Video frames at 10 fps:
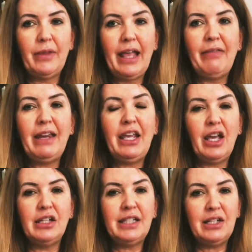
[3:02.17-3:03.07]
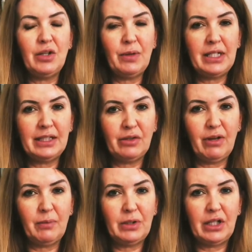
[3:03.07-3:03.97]
and then it goes into a
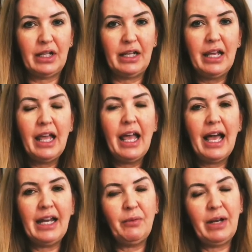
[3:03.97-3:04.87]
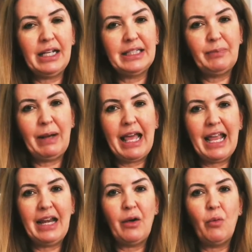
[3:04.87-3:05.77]
description and it will
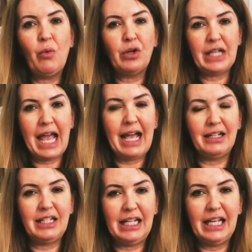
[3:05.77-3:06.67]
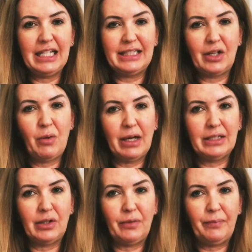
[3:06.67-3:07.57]
explain what actually is a
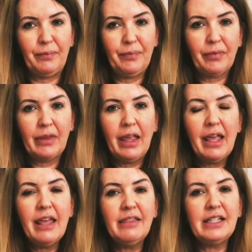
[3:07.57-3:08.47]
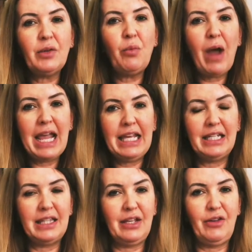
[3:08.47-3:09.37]
croissant. There's a
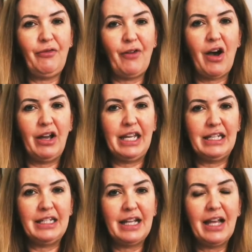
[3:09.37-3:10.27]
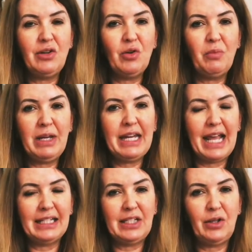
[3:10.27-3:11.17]
weight that you find, and normally
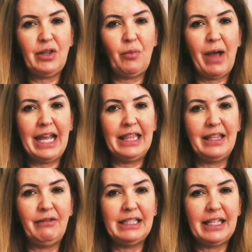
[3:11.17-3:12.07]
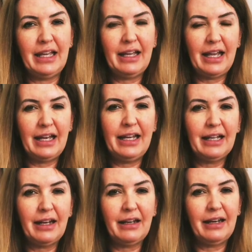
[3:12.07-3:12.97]
next to the weight there is a
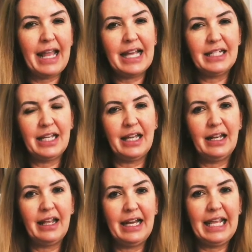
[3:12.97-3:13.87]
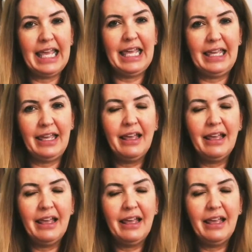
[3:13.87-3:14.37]
little letter, an E,